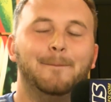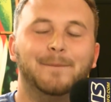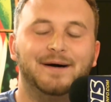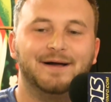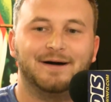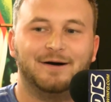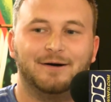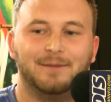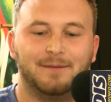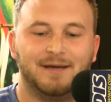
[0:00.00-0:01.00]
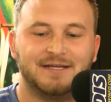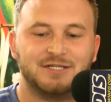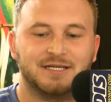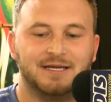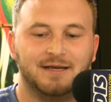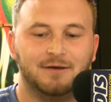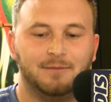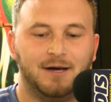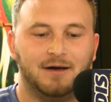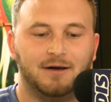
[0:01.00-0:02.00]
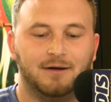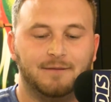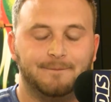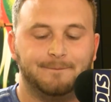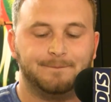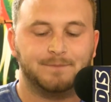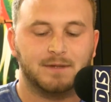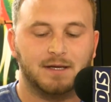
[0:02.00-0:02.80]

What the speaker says: But at Magic Kingdom,